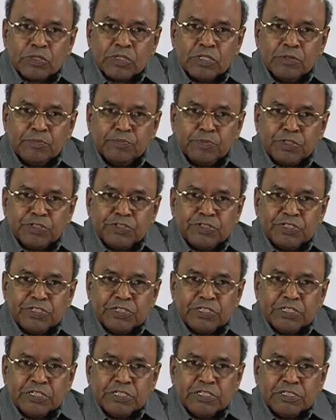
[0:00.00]
The
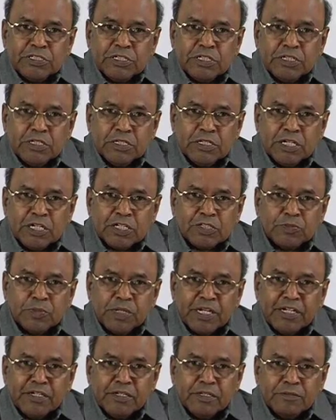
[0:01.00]
procedure is
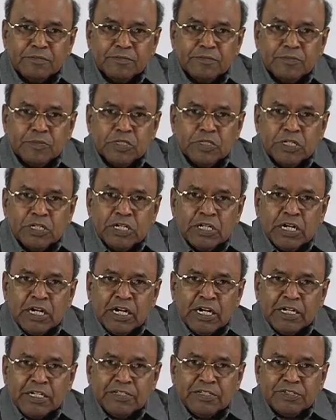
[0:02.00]
explained,
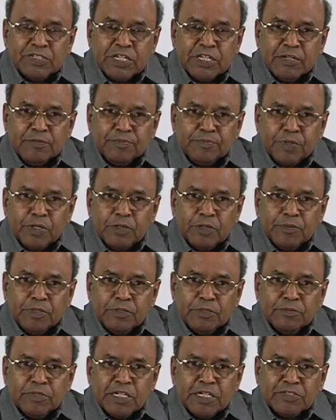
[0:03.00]
and the same
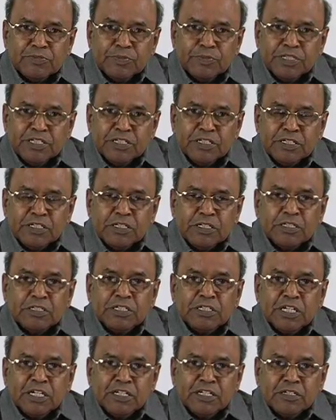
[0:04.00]
problem has been
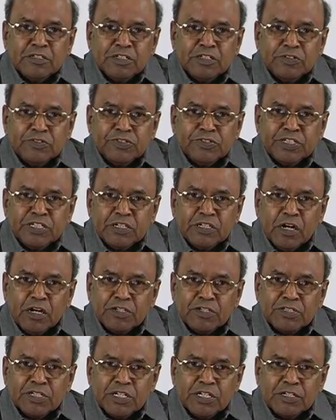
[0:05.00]
done using
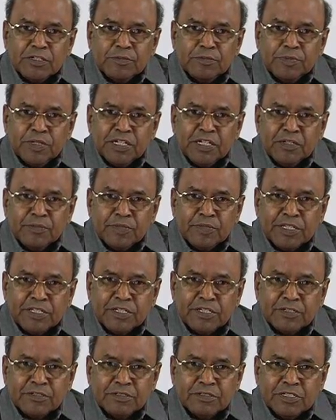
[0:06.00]
auxiliary plane
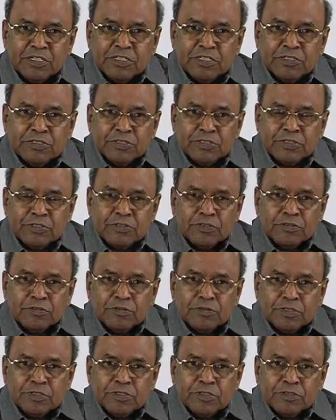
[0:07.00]
method. So
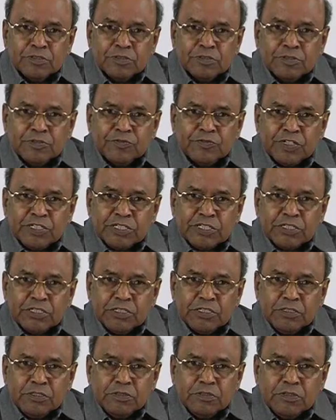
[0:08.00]
first
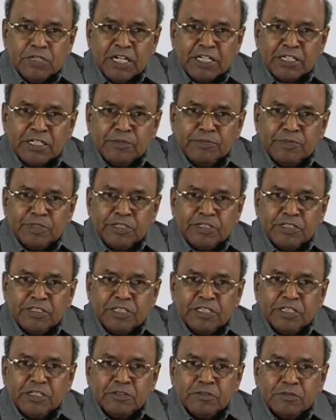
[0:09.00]
you attempt
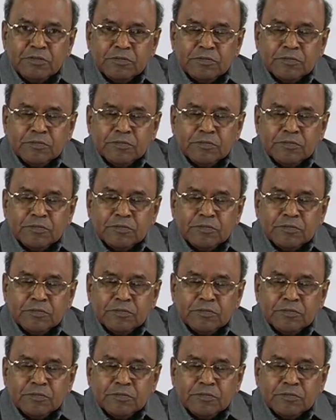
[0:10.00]
in the